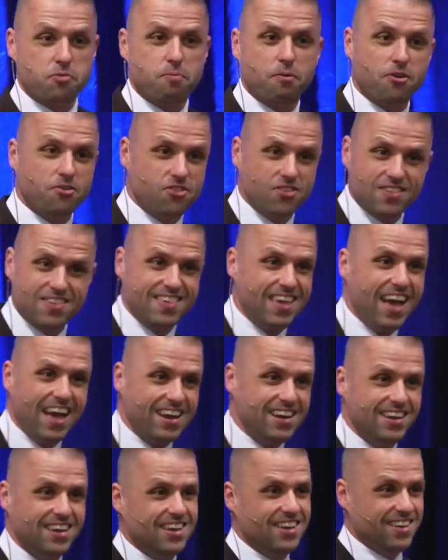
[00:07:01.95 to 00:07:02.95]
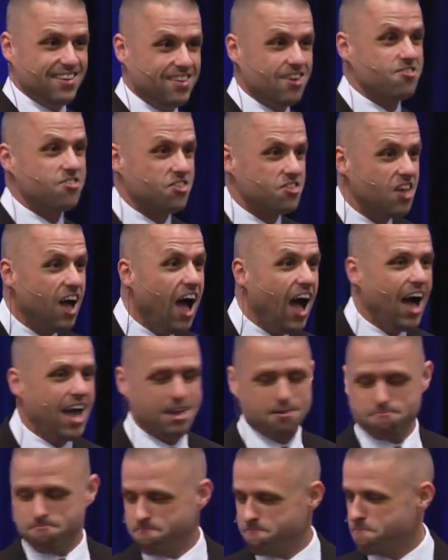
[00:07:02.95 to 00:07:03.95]
Spurgeon said, there's a
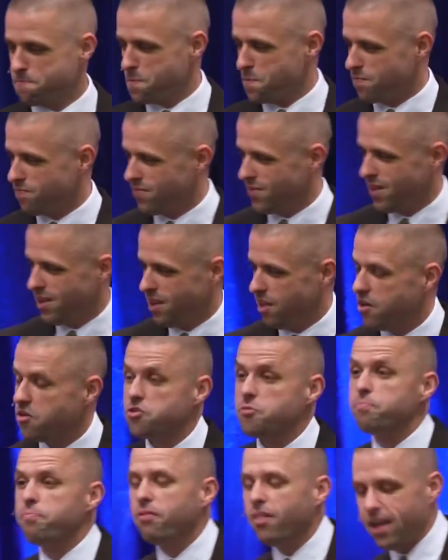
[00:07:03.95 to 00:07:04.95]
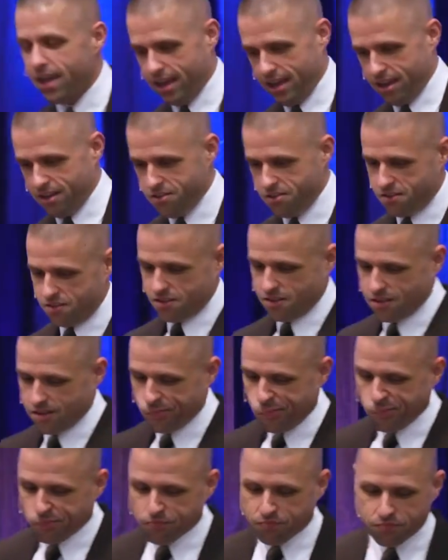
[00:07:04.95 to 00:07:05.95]
time, there's a place,
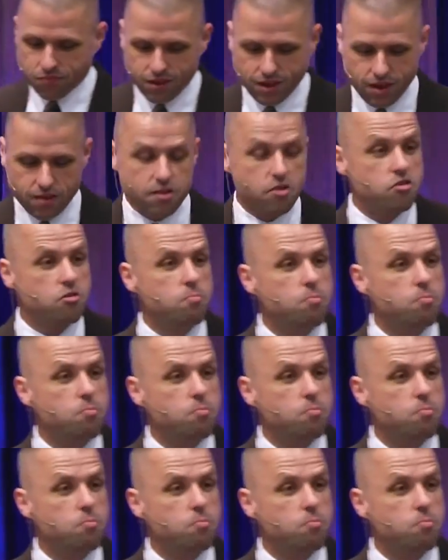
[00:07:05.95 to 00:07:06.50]
there's